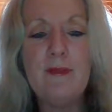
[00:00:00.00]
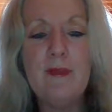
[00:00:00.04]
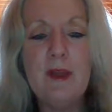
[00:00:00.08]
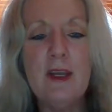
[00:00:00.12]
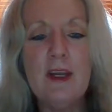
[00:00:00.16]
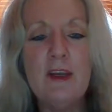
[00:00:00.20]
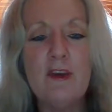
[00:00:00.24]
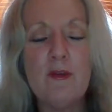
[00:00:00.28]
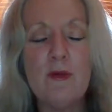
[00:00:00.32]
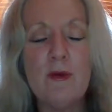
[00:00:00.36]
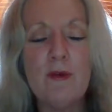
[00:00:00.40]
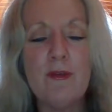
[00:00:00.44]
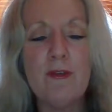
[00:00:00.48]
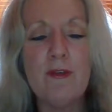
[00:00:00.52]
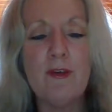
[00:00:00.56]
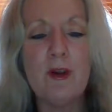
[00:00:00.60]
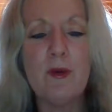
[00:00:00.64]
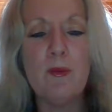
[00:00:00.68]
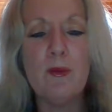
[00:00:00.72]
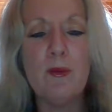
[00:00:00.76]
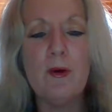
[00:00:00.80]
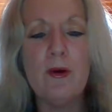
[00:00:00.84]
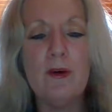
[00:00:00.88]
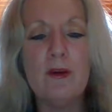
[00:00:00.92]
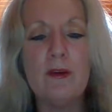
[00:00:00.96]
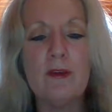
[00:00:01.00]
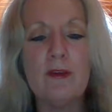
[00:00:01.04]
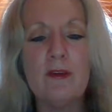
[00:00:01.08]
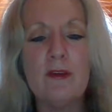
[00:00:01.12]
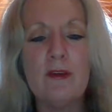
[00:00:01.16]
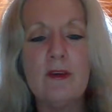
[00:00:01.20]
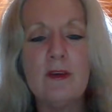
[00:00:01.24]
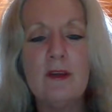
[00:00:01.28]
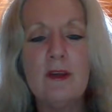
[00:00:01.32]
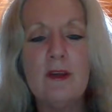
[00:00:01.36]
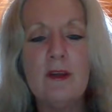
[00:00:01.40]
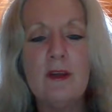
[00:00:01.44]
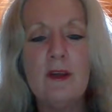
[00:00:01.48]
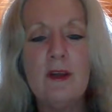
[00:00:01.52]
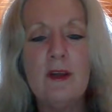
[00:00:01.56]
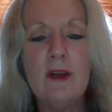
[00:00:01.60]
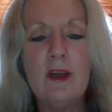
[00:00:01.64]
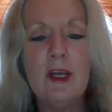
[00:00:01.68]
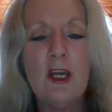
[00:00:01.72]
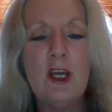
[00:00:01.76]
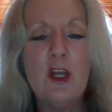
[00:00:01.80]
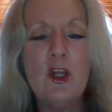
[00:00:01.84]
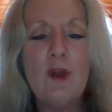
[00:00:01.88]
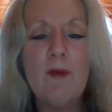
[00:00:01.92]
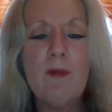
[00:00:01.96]
into a free world.
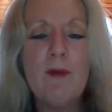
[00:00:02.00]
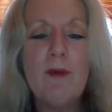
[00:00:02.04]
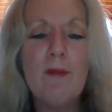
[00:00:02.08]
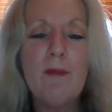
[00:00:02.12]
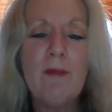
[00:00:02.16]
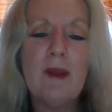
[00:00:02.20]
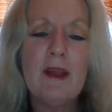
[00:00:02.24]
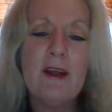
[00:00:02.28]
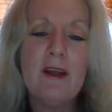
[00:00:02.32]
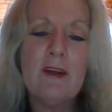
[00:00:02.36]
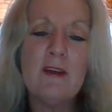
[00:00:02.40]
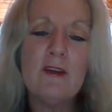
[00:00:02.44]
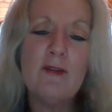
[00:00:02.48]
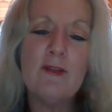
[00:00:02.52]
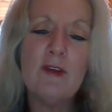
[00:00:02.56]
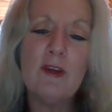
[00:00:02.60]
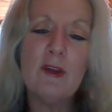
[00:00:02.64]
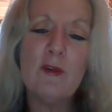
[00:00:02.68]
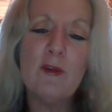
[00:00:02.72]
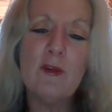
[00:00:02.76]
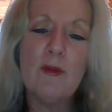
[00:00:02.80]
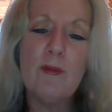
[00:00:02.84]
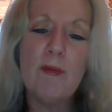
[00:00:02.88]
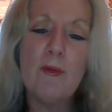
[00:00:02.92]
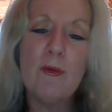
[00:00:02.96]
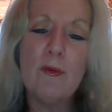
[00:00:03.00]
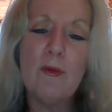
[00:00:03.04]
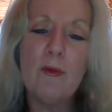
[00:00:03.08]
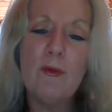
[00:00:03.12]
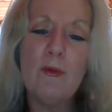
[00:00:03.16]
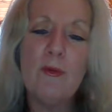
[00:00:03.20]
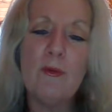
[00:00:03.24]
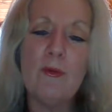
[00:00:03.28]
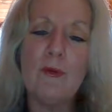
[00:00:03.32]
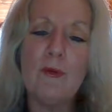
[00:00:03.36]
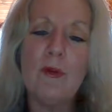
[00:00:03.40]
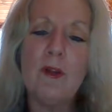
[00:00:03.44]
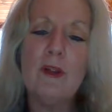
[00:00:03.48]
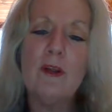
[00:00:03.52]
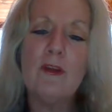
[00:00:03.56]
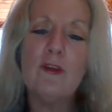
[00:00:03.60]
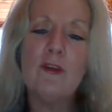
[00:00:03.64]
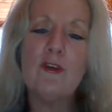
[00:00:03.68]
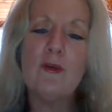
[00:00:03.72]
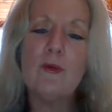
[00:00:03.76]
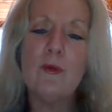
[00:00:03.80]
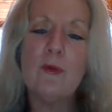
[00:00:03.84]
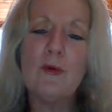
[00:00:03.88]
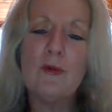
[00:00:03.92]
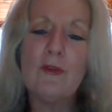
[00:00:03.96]
Human beings feel the pull
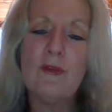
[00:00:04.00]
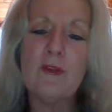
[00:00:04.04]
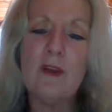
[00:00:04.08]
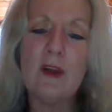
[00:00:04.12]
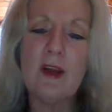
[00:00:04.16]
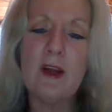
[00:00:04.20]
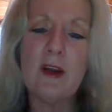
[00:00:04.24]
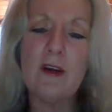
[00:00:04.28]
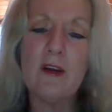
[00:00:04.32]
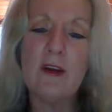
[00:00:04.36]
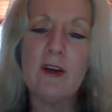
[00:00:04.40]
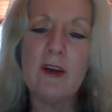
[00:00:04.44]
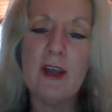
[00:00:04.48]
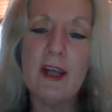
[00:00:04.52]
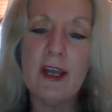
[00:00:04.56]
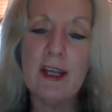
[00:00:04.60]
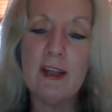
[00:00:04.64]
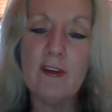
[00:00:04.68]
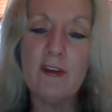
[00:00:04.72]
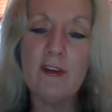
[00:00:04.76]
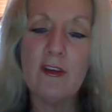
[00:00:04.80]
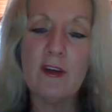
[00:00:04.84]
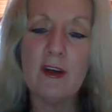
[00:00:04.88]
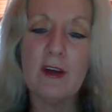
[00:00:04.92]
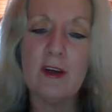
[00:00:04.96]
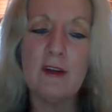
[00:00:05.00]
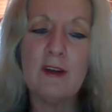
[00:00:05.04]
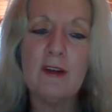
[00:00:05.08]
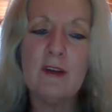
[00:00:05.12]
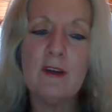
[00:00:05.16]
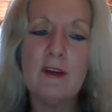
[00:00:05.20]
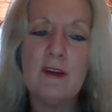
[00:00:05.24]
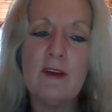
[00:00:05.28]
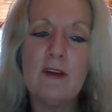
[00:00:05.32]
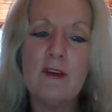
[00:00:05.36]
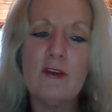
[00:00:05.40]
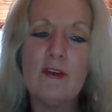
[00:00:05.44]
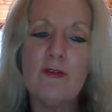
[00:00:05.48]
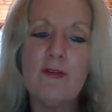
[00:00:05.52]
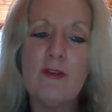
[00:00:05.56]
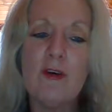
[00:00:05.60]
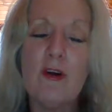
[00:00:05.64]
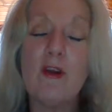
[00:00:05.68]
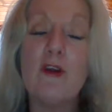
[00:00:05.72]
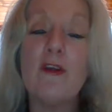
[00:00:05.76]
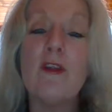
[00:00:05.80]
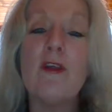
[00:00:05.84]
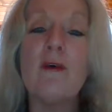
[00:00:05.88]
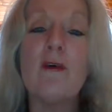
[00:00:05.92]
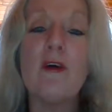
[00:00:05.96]
towards their nature to
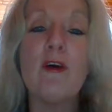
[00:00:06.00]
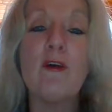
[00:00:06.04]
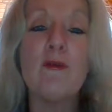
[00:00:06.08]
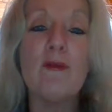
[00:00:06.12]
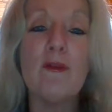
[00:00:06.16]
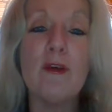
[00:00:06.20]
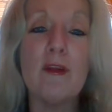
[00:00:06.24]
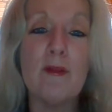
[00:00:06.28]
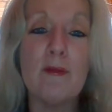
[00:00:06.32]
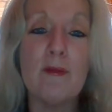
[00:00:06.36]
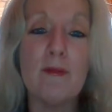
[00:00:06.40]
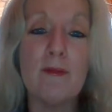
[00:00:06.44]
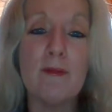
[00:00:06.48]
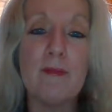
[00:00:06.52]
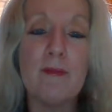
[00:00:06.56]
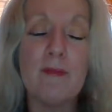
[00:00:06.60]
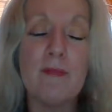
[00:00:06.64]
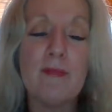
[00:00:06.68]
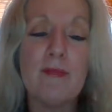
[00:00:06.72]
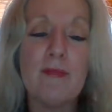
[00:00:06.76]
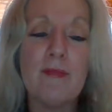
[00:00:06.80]
follow their own rhythm.